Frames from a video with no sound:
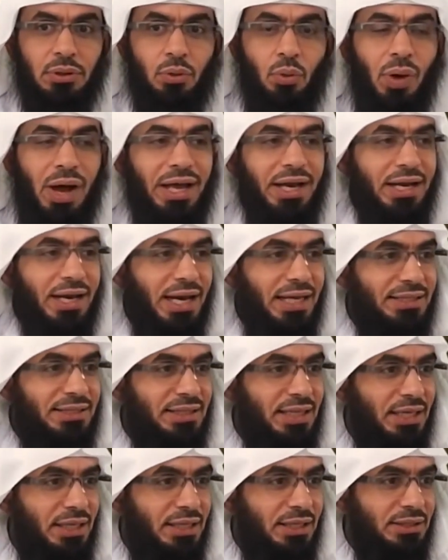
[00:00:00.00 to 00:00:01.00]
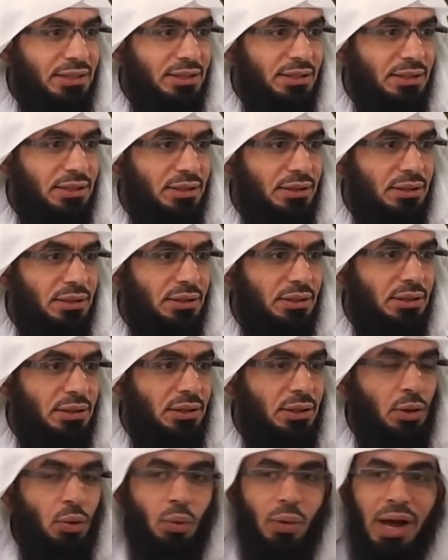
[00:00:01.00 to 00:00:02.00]
Why did I say this?
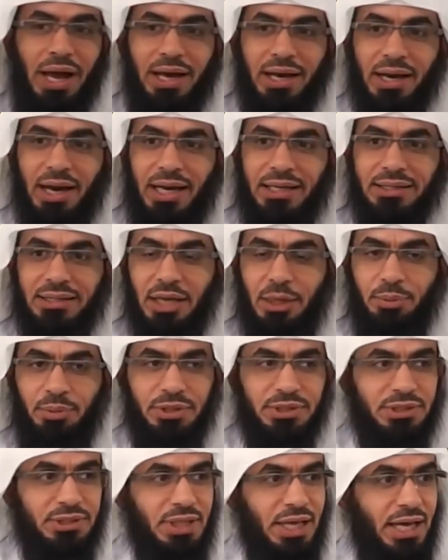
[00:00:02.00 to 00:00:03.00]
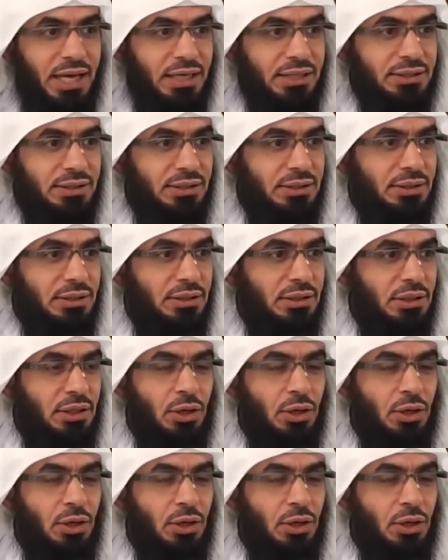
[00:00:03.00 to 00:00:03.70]
Why did I type this status?